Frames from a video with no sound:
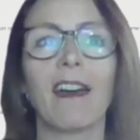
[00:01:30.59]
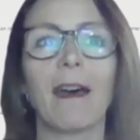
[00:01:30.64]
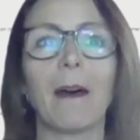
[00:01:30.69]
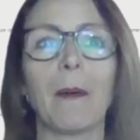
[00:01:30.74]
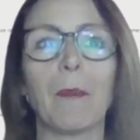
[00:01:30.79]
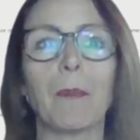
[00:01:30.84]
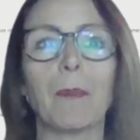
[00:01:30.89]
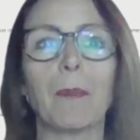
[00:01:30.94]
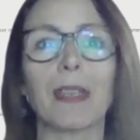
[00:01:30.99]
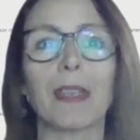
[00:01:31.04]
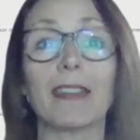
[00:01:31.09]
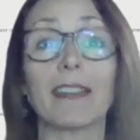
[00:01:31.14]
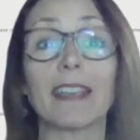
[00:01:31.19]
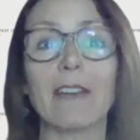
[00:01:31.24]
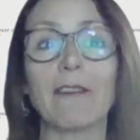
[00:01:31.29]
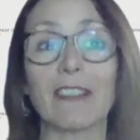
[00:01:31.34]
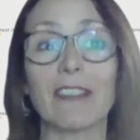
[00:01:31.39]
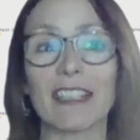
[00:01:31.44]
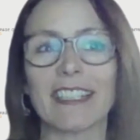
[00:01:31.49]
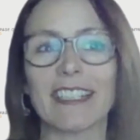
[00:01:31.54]
And
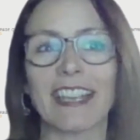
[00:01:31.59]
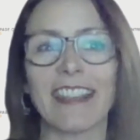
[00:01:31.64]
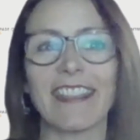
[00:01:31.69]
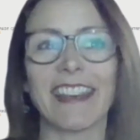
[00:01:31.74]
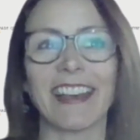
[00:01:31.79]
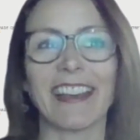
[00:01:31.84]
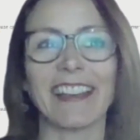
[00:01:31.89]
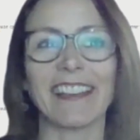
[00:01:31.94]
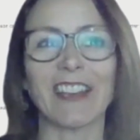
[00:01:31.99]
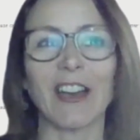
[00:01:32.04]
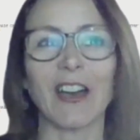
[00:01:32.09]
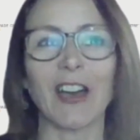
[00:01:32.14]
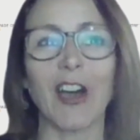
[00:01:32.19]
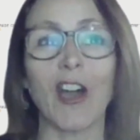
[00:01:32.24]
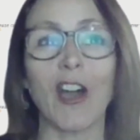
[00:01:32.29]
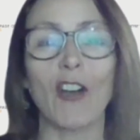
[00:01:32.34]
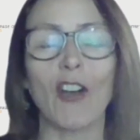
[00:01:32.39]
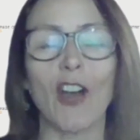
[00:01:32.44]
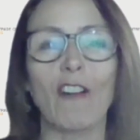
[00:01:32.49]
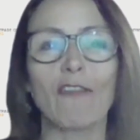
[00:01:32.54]
having said that,
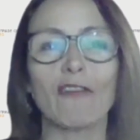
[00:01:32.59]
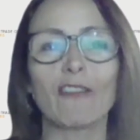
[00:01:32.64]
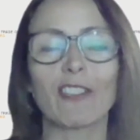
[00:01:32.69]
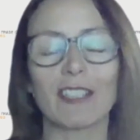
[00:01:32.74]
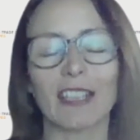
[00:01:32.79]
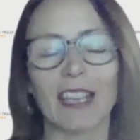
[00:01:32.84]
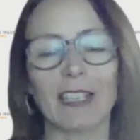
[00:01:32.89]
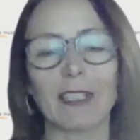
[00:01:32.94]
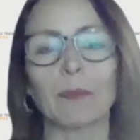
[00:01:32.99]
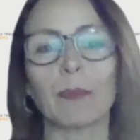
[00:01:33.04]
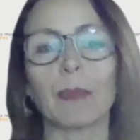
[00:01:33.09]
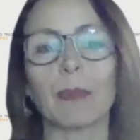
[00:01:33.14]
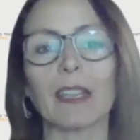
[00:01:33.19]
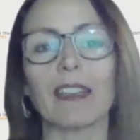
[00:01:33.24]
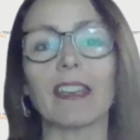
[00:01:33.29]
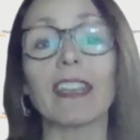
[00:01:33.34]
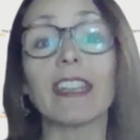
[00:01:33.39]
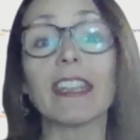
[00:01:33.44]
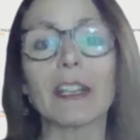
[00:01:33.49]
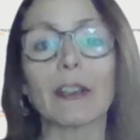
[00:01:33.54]
our office has
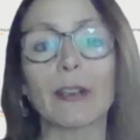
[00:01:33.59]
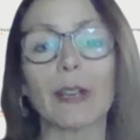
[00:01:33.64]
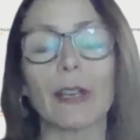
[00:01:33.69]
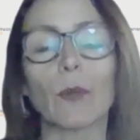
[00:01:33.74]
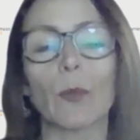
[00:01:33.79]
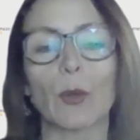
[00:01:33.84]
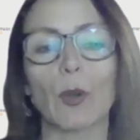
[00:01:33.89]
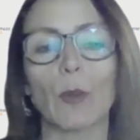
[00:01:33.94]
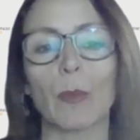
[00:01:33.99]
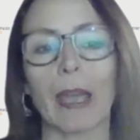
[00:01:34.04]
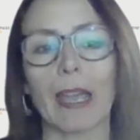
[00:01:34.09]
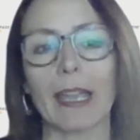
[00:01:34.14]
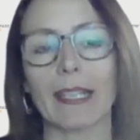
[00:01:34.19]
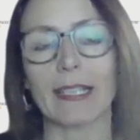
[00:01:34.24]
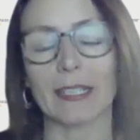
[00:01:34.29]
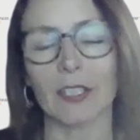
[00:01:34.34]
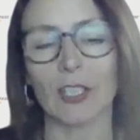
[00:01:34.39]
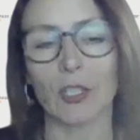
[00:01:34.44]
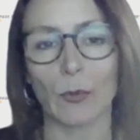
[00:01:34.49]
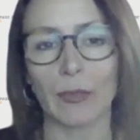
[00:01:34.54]
been here in
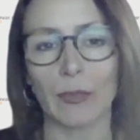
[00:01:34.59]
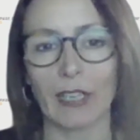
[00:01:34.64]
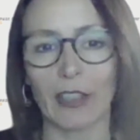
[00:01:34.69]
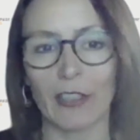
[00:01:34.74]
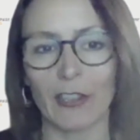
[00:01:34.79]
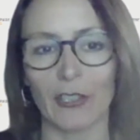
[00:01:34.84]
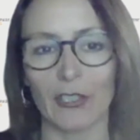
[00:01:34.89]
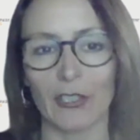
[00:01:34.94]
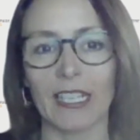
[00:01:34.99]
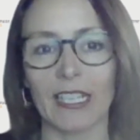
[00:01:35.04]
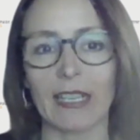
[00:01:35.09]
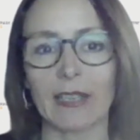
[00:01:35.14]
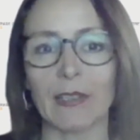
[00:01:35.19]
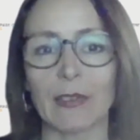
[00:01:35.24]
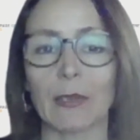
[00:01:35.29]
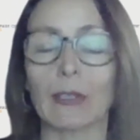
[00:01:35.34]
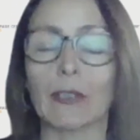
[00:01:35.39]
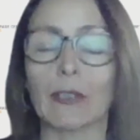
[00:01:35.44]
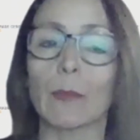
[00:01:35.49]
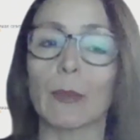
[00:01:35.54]
Winnipeg since
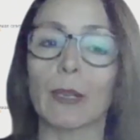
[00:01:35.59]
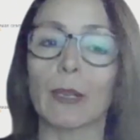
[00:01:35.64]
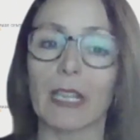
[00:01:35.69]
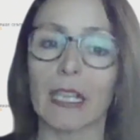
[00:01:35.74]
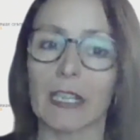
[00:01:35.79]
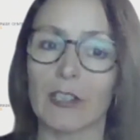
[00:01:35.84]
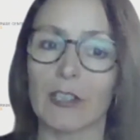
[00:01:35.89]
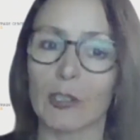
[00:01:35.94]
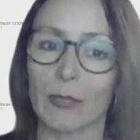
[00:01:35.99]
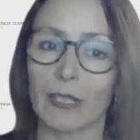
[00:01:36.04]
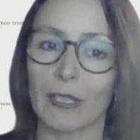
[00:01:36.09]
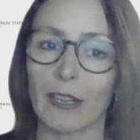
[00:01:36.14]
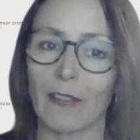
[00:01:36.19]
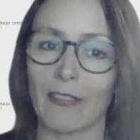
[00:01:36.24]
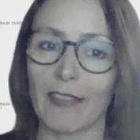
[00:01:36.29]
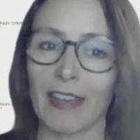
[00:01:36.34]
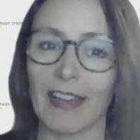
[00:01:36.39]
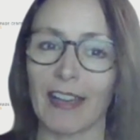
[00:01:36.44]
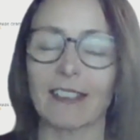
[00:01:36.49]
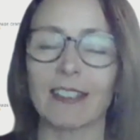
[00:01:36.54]
2013. So a little bit of history
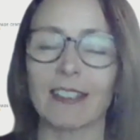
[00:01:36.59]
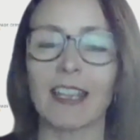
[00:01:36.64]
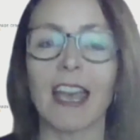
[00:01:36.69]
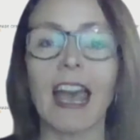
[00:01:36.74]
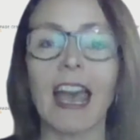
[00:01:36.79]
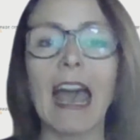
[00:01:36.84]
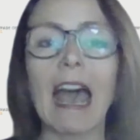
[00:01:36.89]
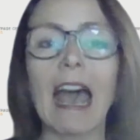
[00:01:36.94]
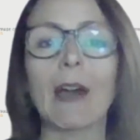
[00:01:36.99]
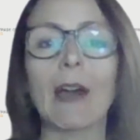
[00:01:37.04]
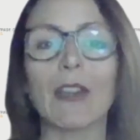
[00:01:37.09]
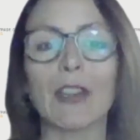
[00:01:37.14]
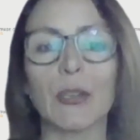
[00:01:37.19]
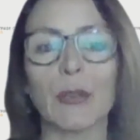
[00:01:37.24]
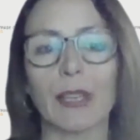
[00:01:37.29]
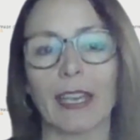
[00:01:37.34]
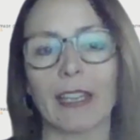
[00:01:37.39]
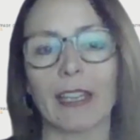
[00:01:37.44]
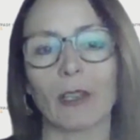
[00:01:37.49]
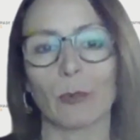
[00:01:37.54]
on that. How do
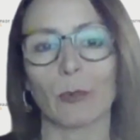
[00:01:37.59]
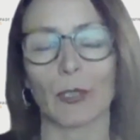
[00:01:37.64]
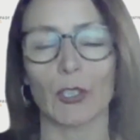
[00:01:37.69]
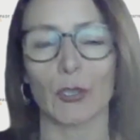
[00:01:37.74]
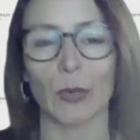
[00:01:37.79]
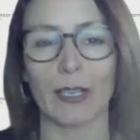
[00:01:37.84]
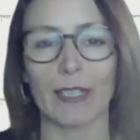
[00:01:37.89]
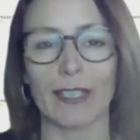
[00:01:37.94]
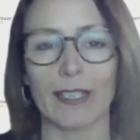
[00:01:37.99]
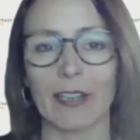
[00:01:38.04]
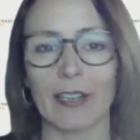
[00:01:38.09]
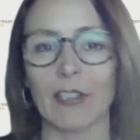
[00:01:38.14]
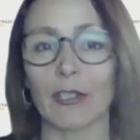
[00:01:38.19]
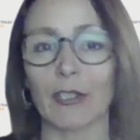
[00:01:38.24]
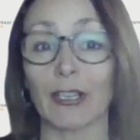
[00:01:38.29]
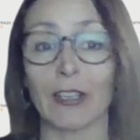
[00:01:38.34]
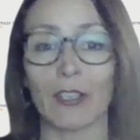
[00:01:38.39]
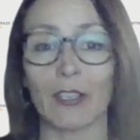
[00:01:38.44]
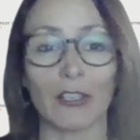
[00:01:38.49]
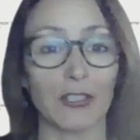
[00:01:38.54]
you get a World Trade
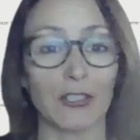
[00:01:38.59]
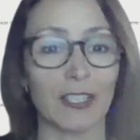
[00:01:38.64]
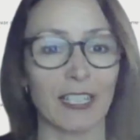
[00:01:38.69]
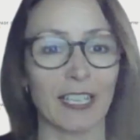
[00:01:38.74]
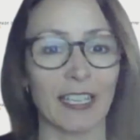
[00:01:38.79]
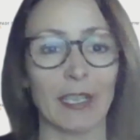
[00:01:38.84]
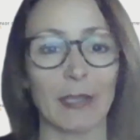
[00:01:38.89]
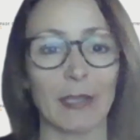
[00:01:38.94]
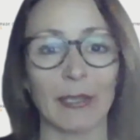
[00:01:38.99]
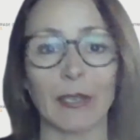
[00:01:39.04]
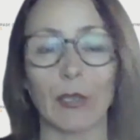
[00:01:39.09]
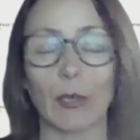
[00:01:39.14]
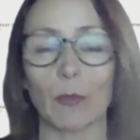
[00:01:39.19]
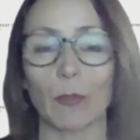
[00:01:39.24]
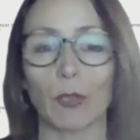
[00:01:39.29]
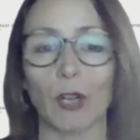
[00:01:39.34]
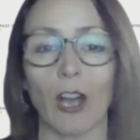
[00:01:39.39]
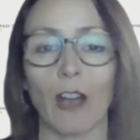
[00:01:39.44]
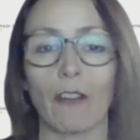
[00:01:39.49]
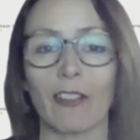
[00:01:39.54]
Center in your city or in your
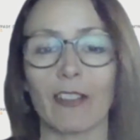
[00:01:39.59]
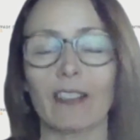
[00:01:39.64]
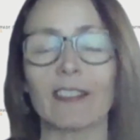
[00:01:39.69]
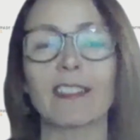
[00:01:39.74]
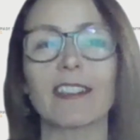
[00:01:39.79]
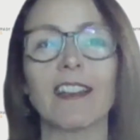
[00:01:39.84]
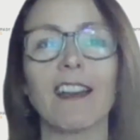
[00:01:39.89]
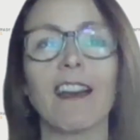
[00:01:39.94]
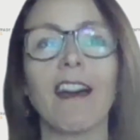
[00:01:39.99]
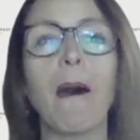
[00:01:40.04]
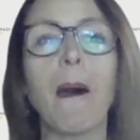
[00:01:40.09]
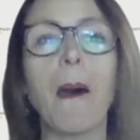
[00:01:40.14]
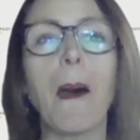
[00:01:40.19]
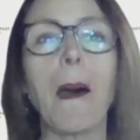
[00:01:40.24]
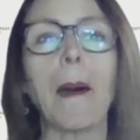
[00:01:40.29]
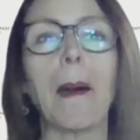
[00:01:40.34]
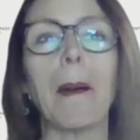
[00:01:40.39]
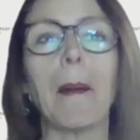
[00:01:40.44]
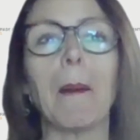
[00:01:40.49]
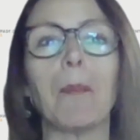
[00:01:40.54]
province?
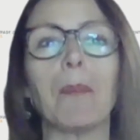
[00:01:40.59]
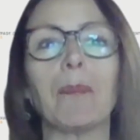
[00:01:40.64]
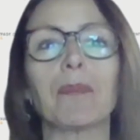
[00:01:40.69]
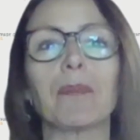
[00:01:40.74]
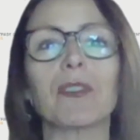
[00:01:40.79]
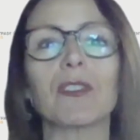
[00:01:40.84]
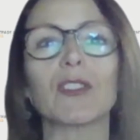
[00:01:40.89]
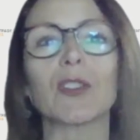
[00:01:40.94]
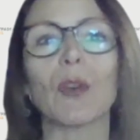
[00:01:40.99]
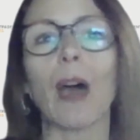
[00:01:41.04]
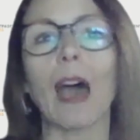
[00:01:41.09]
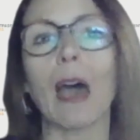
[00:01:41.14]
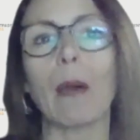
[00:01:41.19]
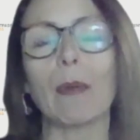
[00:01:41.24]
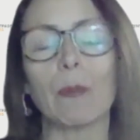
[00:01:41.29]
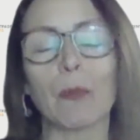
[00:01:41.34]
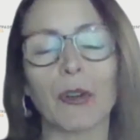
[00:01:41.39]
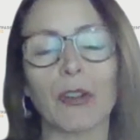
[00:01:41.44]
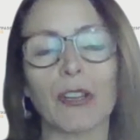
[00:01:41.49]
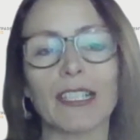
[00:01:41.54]
So
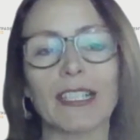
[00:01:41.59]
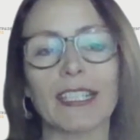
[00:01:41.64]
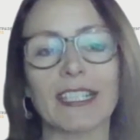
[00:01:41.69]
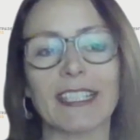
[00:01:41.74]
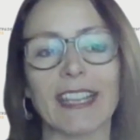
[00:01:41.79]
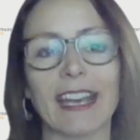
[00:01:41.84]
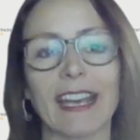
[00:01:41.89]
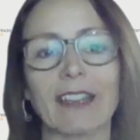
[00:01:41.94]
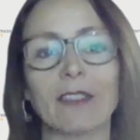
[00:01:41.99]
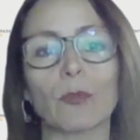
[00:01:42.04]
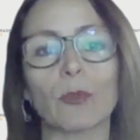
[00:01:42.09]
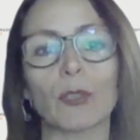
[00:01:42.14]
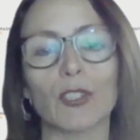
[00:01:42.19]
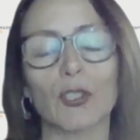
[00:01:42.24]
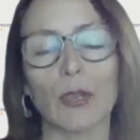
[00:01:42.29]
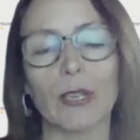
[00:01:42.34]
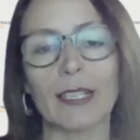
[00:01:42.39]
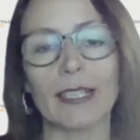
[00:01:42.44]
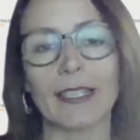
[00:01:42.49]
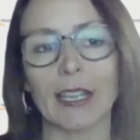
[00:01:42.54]
how it works is that the
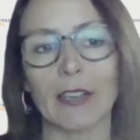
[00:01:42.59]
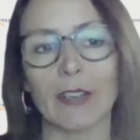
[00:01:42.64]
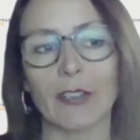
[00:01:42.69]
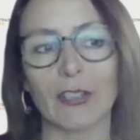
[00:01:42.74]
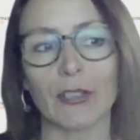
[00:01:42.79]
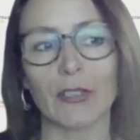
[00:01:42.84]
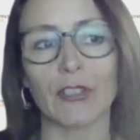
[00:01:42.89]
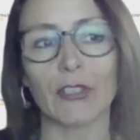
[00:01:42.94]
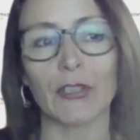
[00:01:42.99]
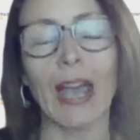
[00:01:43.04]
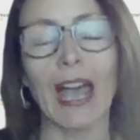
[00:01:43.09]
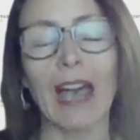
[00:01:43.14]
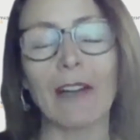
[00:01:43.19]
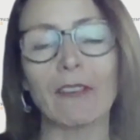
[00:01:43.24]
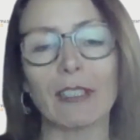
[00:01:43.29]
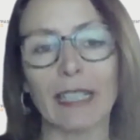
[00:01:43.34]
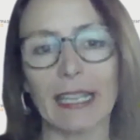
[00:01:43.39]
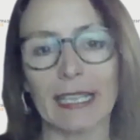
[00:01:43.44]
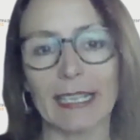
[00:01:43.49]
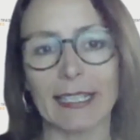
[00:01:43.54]
World Trade Centers, to
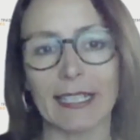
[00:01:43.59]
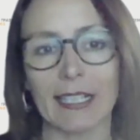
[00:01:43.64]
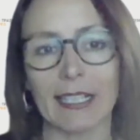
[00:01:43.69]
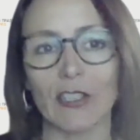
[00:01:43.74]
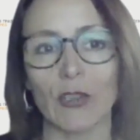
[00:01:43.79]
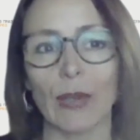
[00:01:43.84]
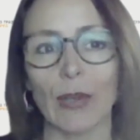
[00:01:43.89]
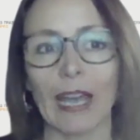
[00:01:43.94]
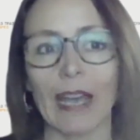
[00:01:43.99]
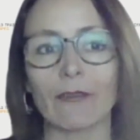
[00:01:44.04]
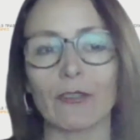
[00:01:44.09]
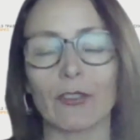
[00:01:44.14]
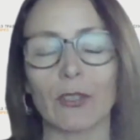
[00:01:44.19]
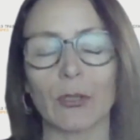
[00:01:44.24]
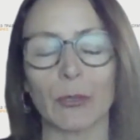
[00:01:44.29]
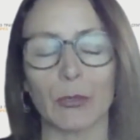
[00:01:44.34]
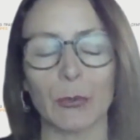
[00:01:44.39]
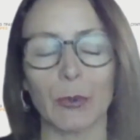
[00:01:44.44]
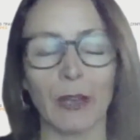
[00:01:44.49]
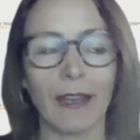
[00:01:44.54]
have a license, you have
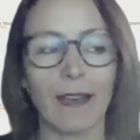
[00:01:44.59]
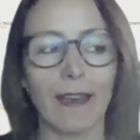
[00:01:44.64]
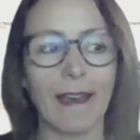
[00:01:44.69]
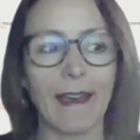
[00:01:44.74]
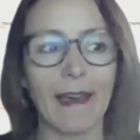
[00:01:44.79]
to